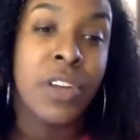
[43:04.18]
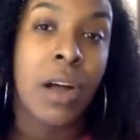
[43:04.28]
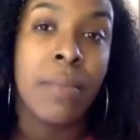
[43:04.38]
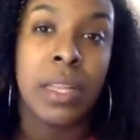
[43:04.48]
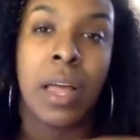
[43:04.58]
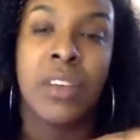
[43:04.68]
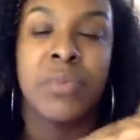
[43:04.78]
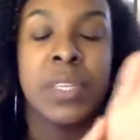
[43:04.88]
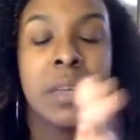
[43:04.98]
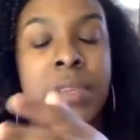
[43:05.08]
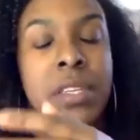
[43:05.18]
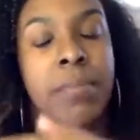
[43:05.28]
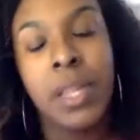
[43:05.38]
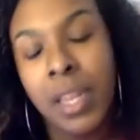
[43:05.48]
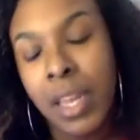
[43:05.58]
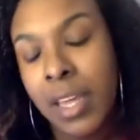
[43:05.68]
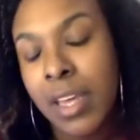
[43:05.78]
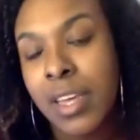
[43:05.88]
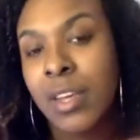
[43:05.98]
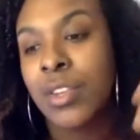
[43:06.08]
job allows me some stability.
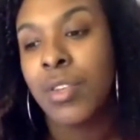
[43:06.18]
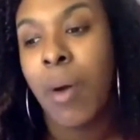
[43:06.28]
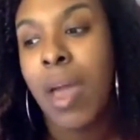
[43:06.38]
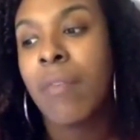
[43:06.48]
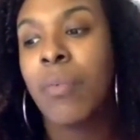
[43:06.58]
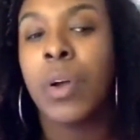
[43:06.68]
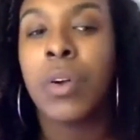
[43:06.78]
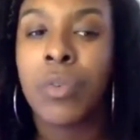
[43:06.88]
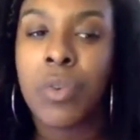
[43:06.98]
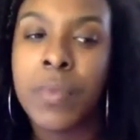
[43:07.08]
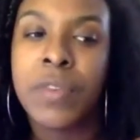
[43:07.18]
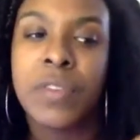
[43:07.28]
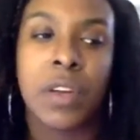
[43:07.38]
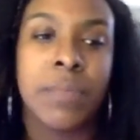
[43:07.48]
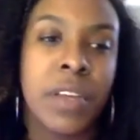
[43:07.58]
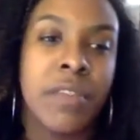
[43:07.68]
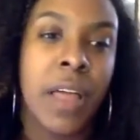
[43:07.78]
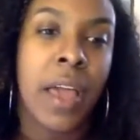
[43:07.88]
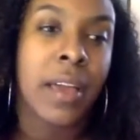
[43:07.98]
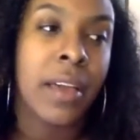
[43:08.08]
So I have wiggle room in terms of
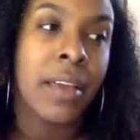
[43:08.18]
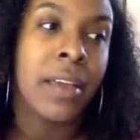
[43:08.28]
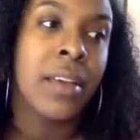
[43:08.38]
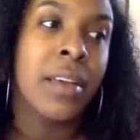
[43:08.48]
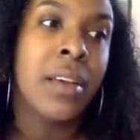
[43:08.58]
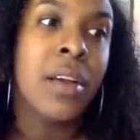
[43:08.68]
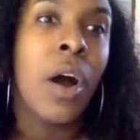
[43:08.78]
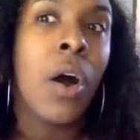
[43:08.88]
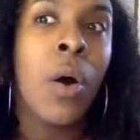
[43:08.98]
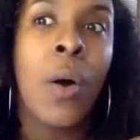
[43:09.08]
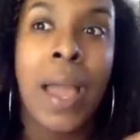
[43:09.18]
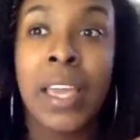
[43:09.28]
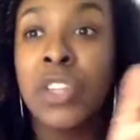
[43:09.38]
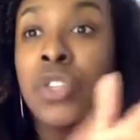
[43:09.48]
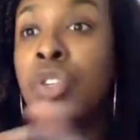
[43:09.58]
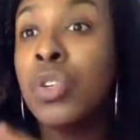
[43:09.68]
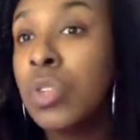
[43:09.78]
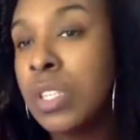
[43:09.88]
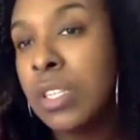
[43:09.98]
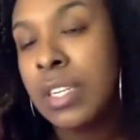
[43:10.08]
like, oh, I can
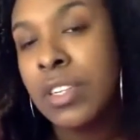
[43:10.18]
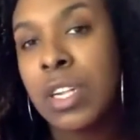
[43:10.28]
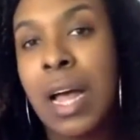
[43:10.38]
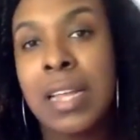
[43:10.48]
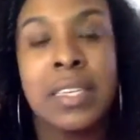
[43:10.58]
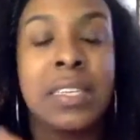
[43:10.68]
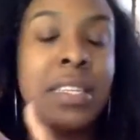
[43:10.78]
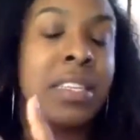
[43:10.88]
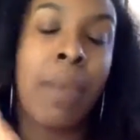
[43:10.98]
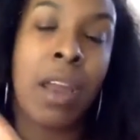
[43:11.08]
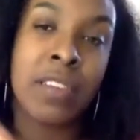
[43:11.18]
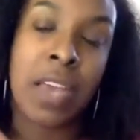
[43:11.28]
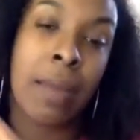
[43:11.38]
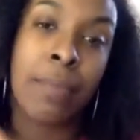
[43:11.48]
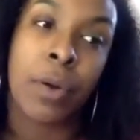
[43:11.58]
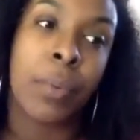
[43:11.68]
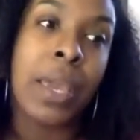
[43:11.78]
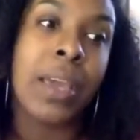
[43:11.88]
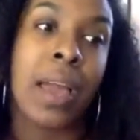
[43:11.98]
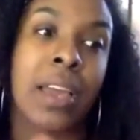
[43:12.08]
choose to teach classes this amount of time per
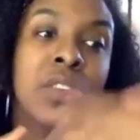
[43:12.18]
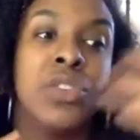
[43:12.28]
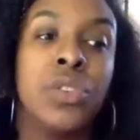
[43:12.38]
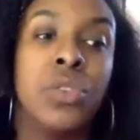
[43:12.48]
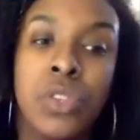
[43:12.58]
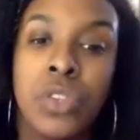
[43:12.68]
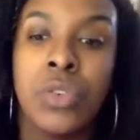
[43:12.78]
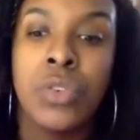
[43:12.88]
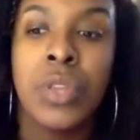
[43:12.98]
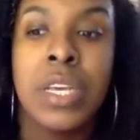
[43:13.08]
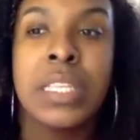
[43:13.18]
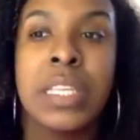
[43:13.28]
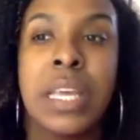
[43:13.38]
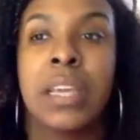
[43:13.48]
week. I can choose to do this. I